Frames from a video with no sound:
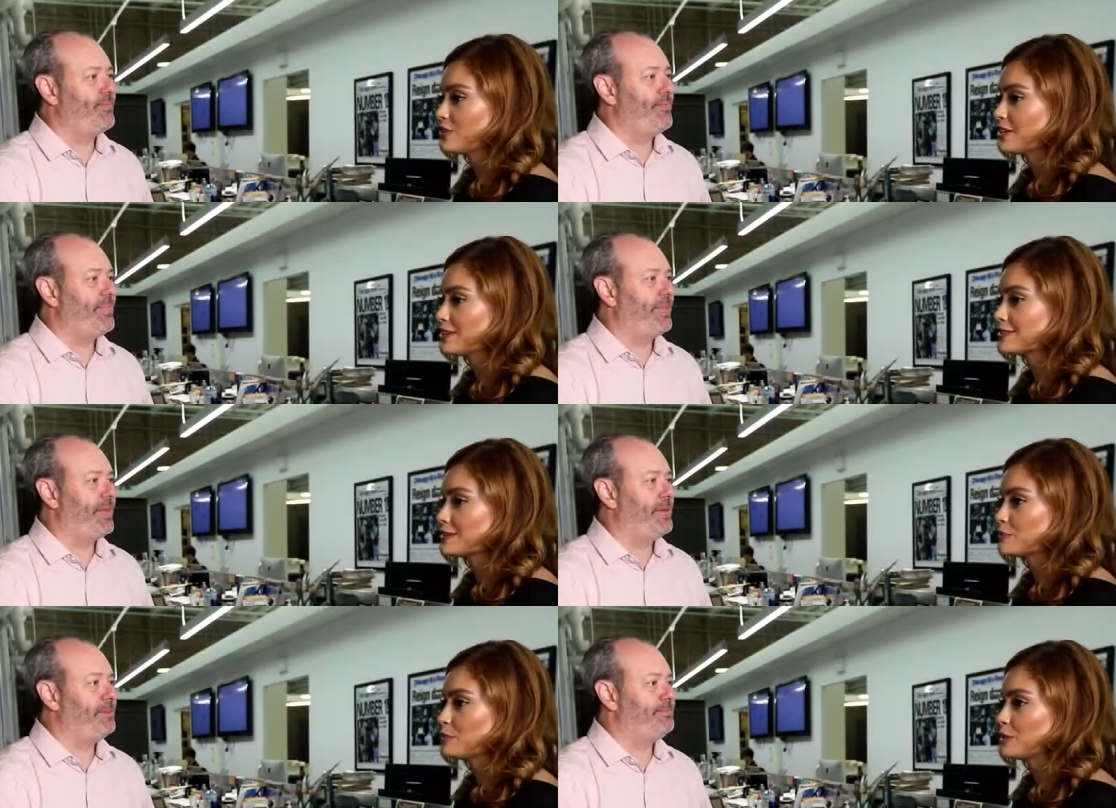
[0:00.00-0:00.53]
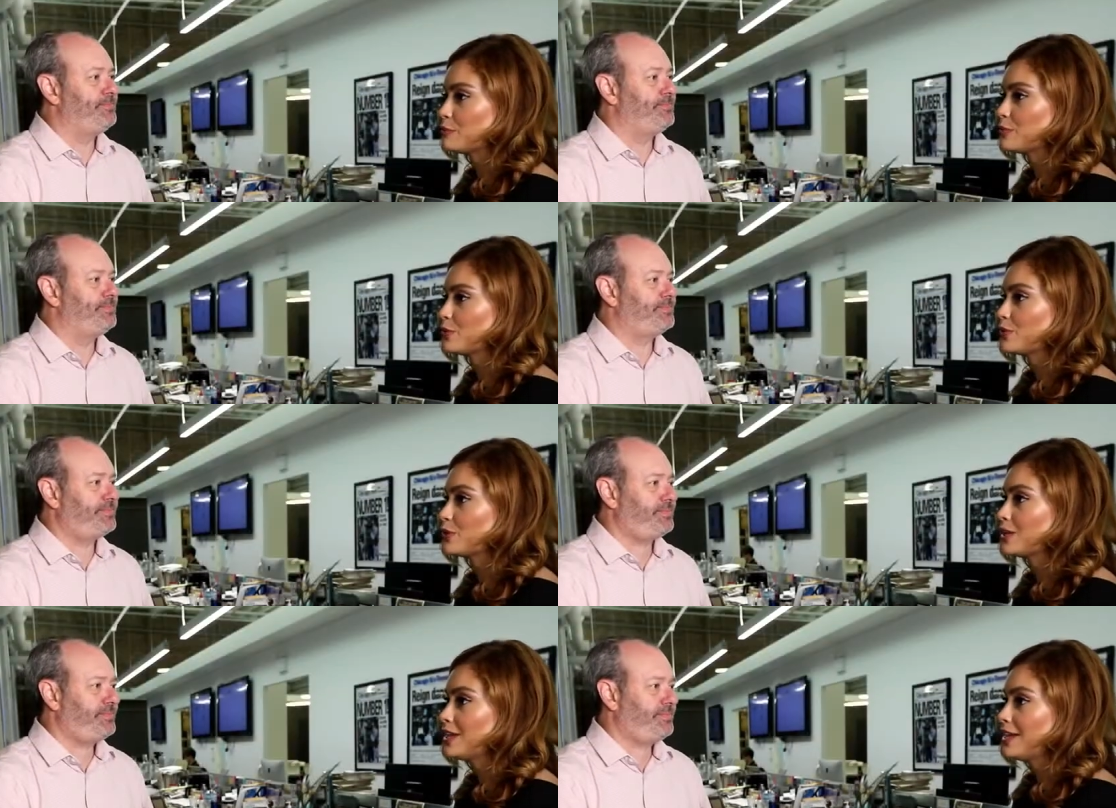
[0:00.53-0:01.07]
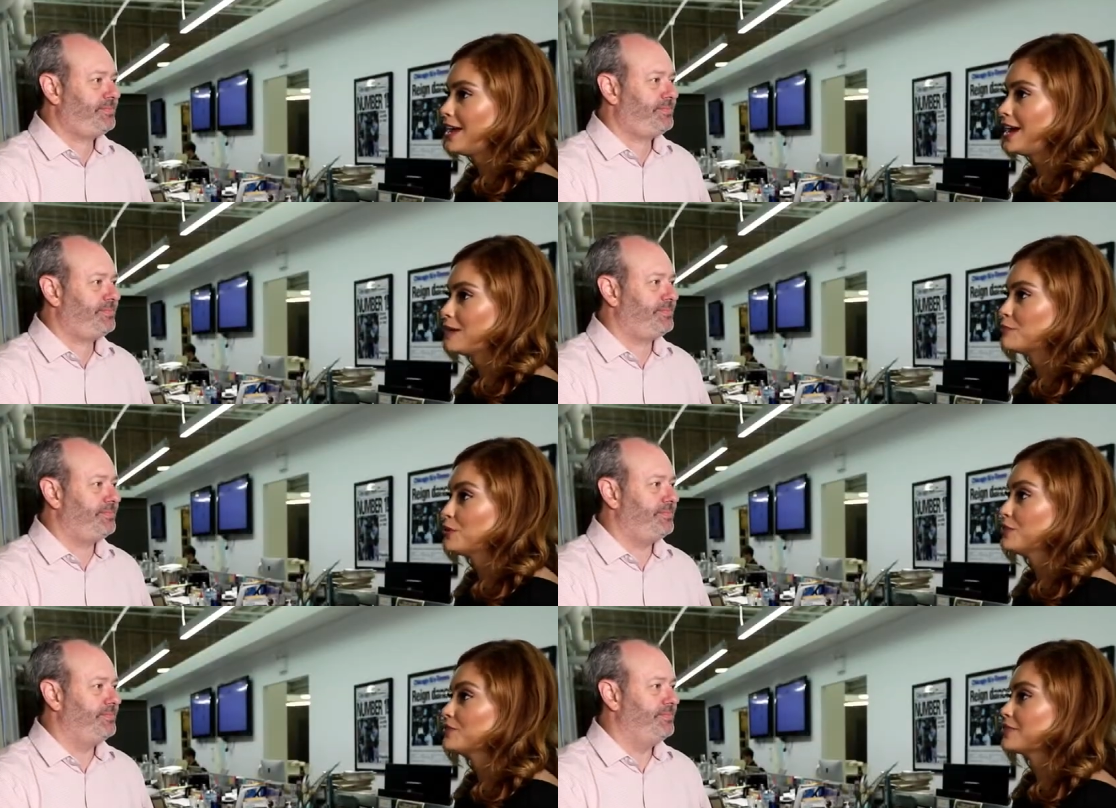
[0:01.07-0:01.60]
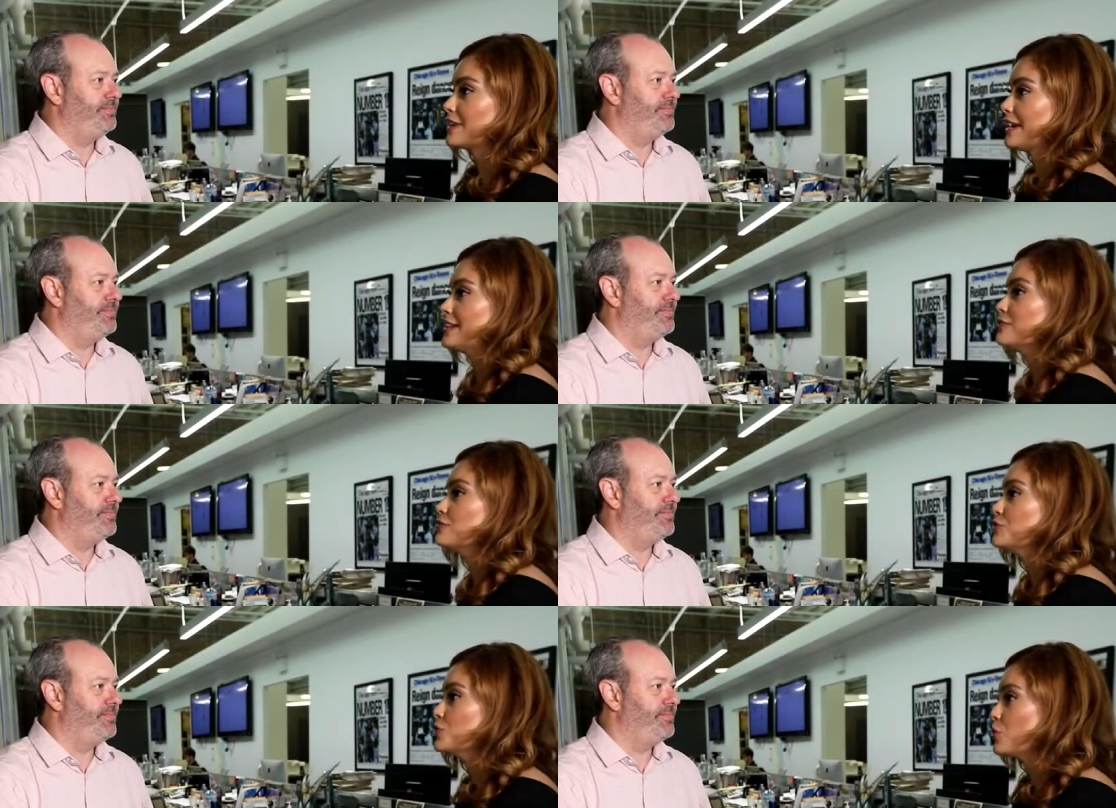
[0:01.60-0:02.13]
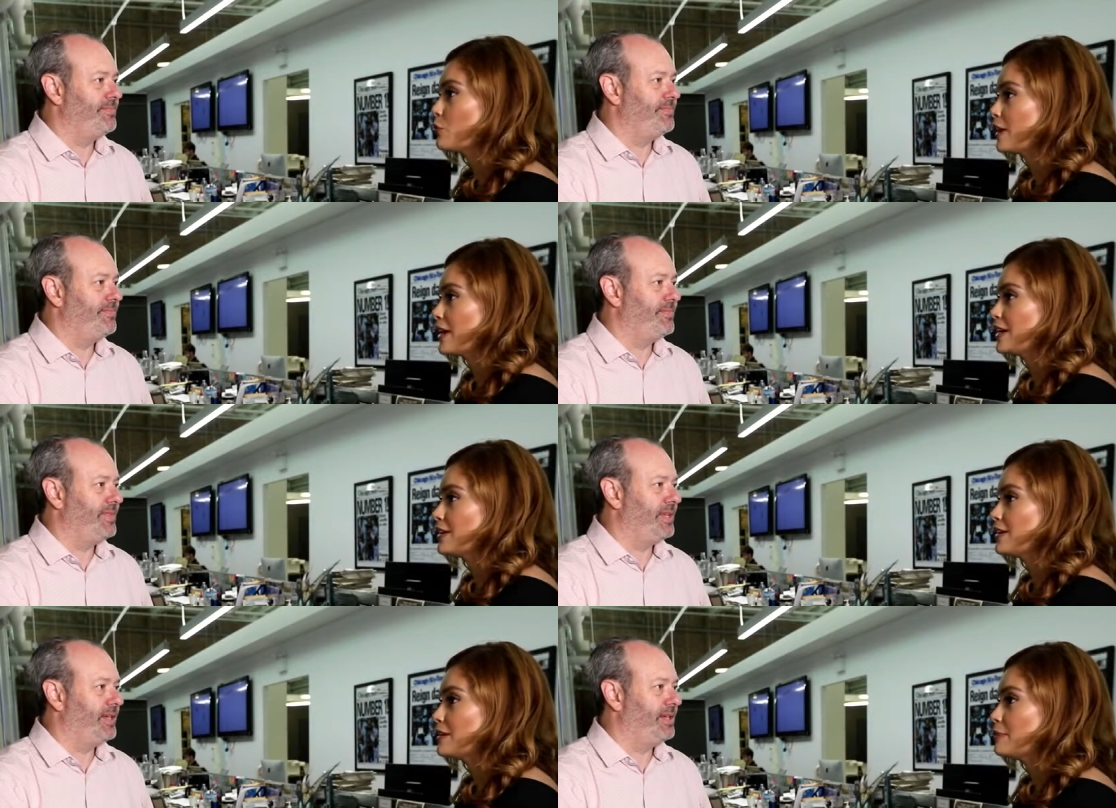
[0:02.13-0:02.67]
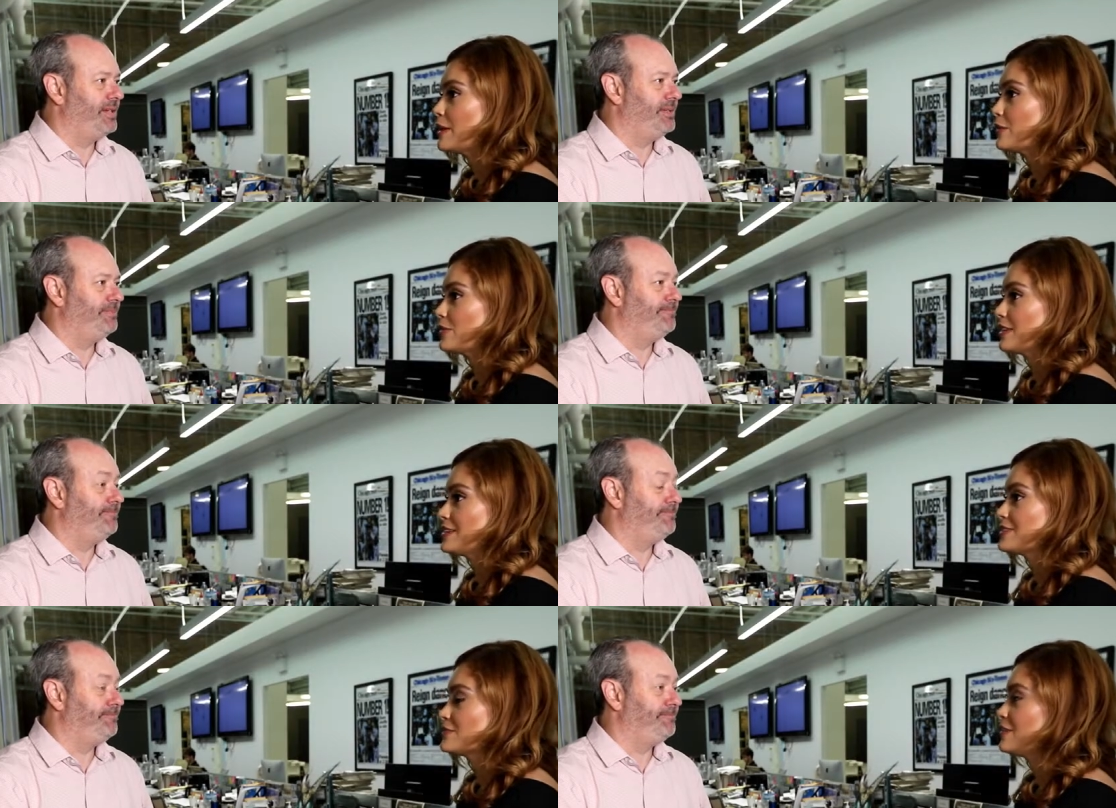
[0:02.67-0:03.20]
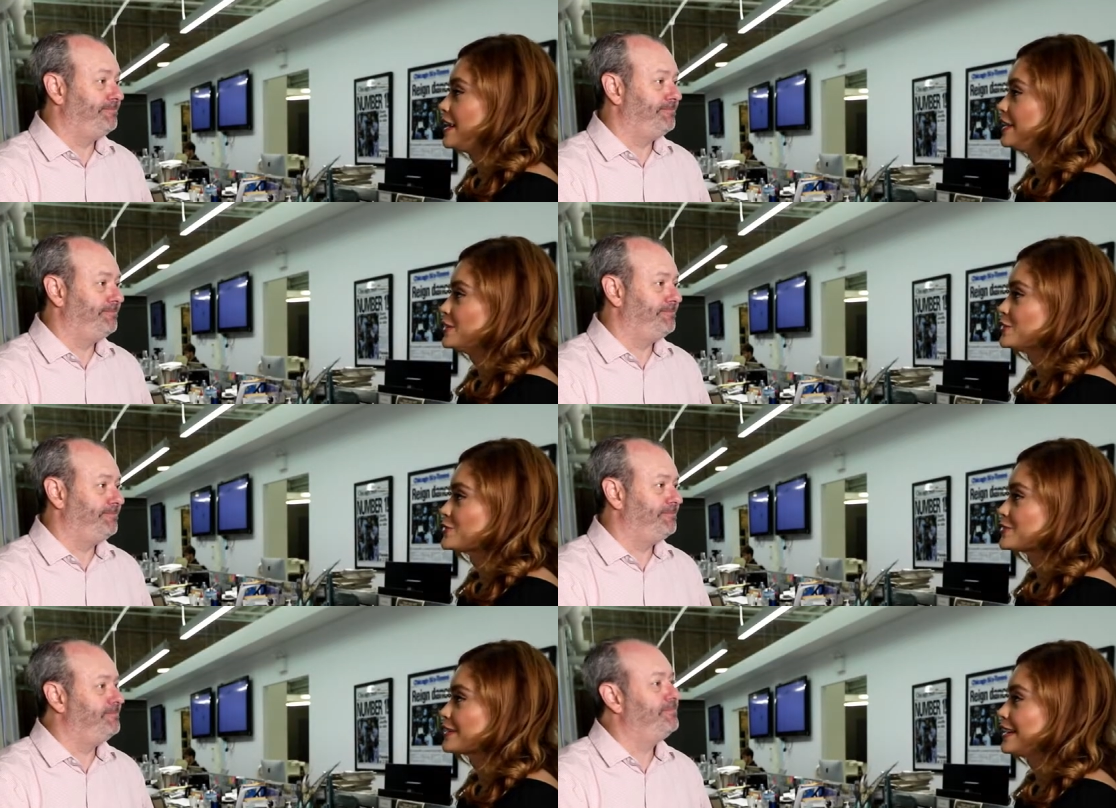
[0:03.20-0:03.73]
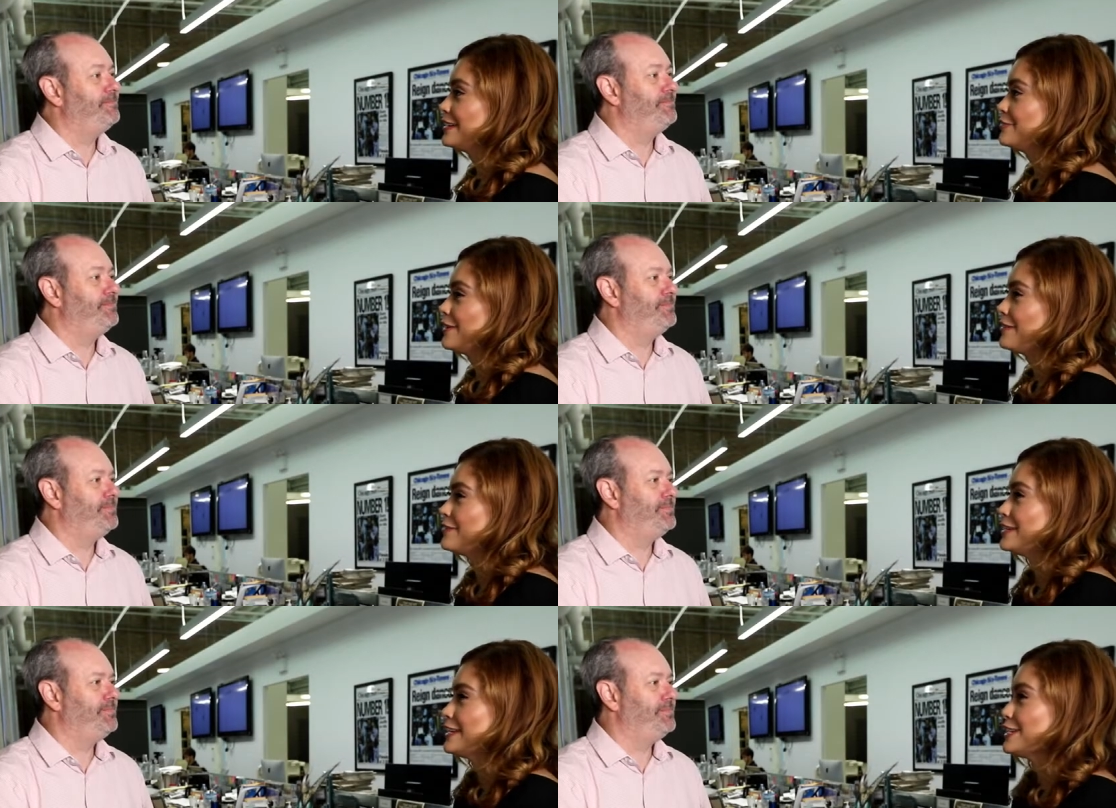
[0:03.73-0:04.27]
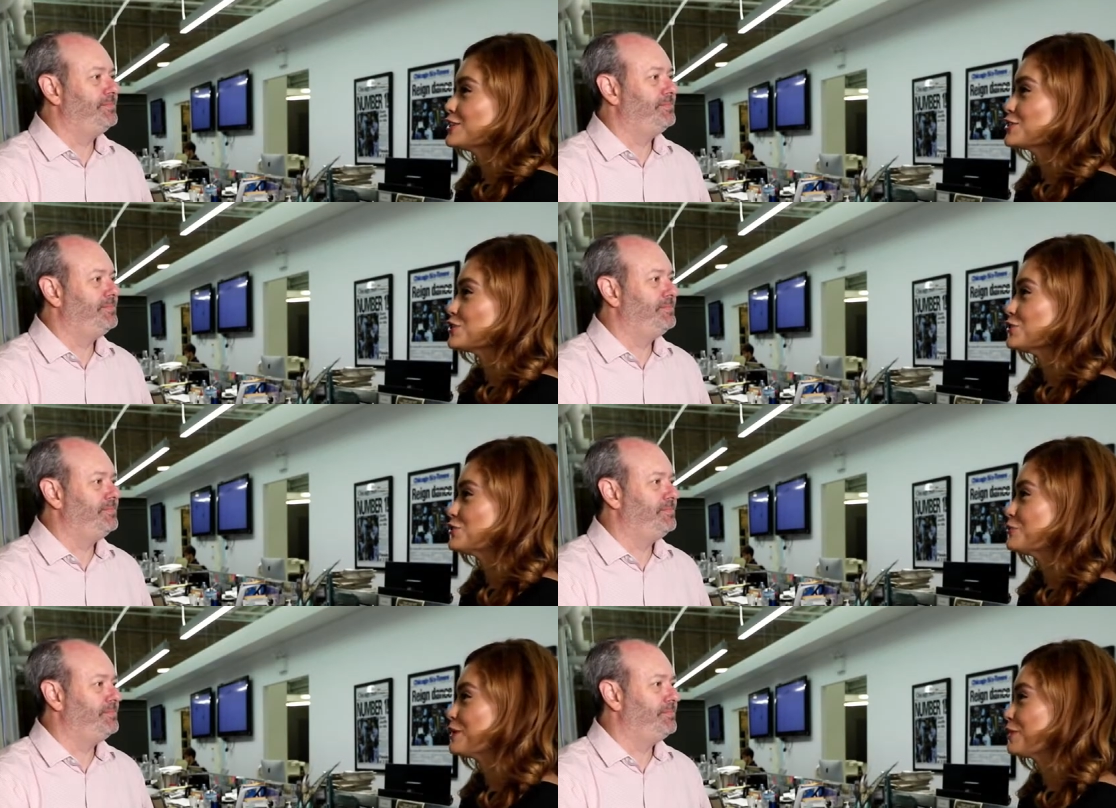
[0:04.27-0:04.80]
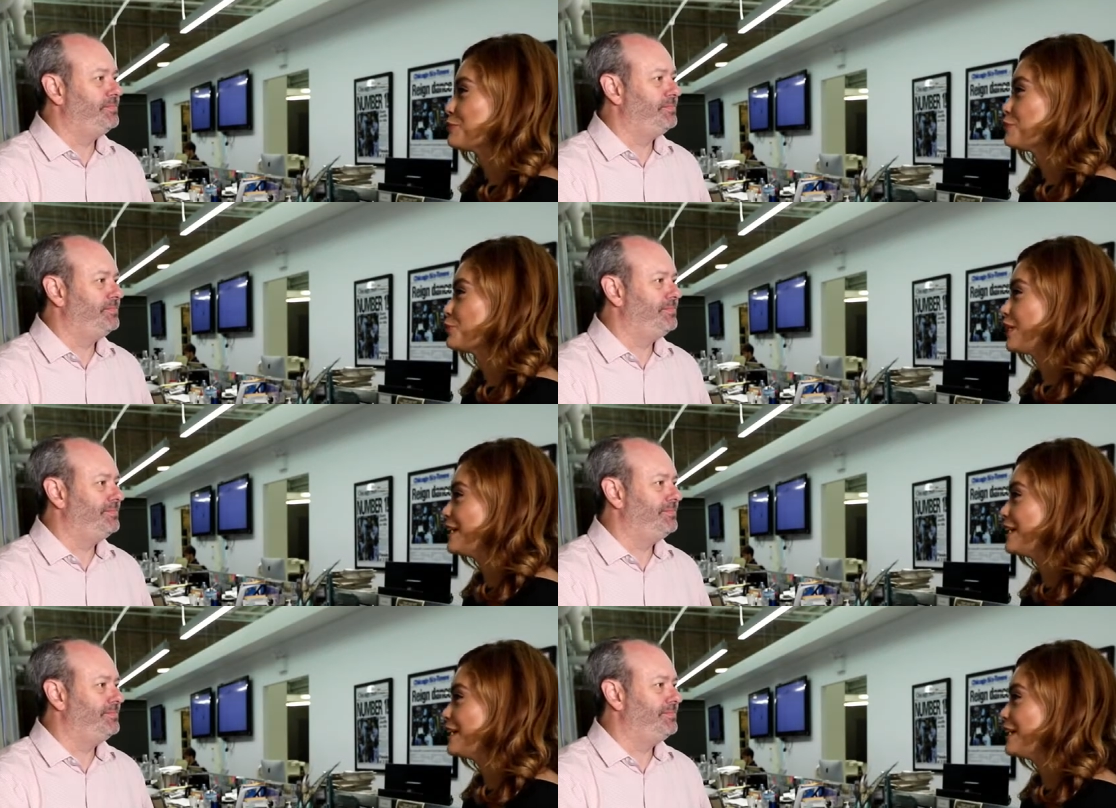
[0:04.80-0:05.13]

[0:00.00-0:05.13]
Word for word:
Speaker 1: think some people um, kind of knowing about these files kind of have an issue with